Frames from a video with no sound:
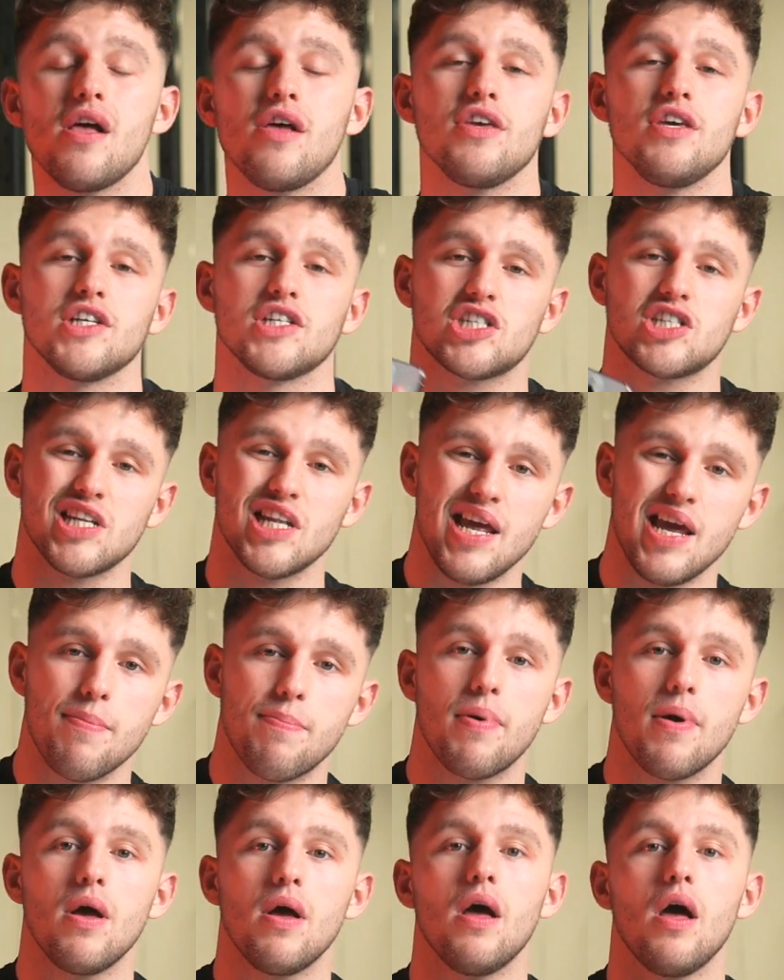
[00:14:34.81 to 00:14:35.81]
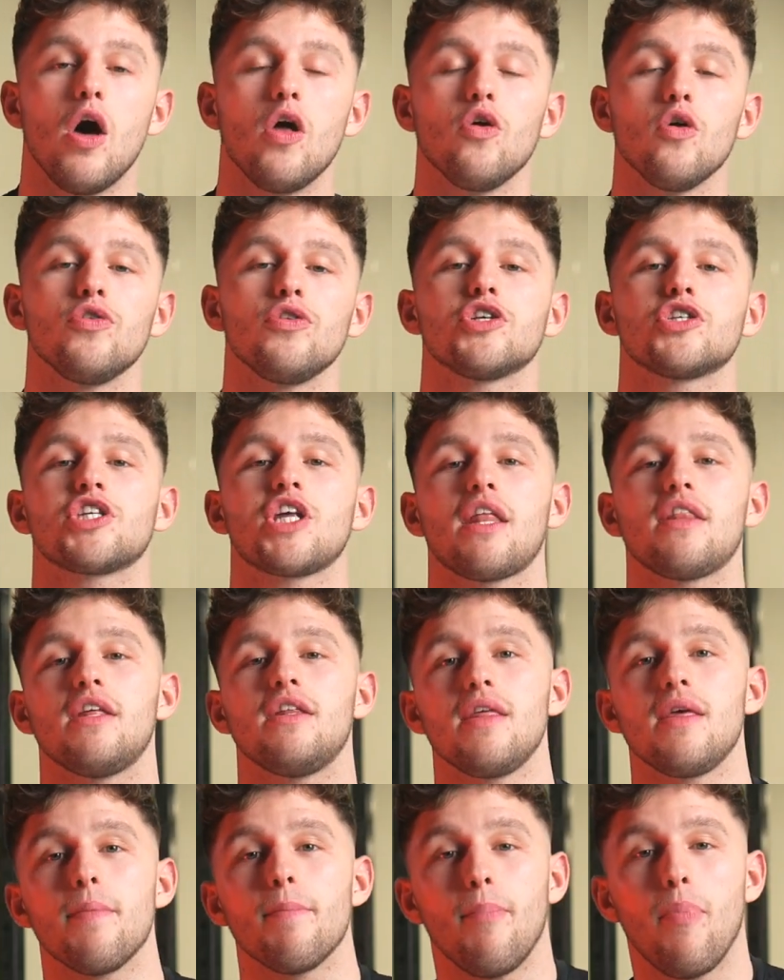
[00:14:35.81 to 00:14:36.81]
your sleep, and understanding
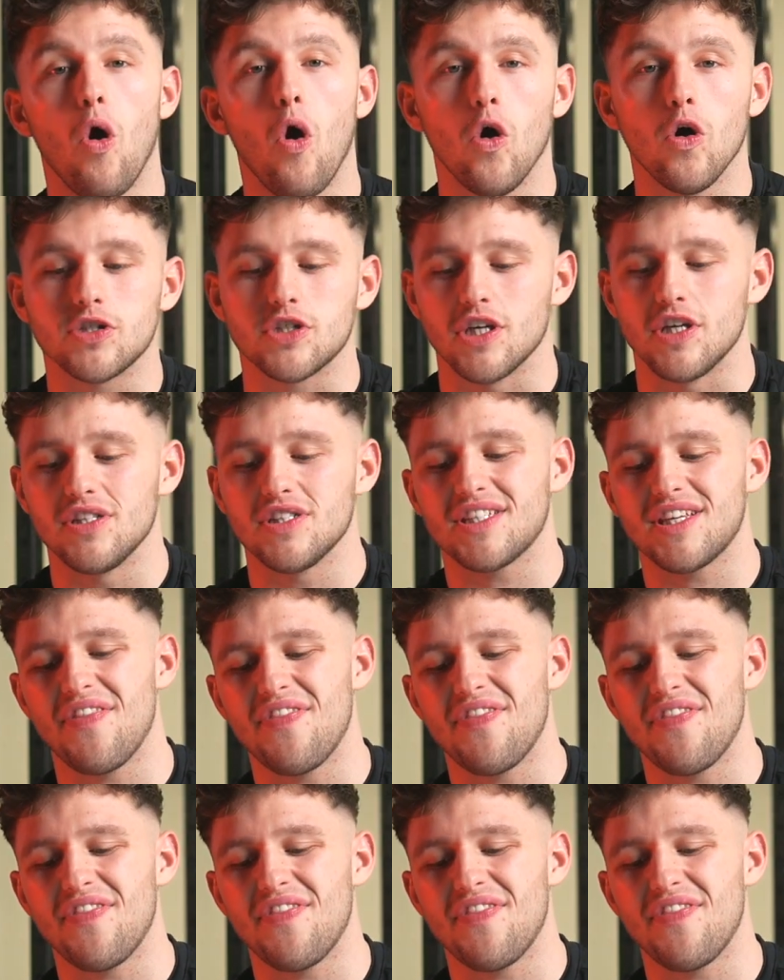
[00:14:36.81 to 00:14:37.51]
the importance.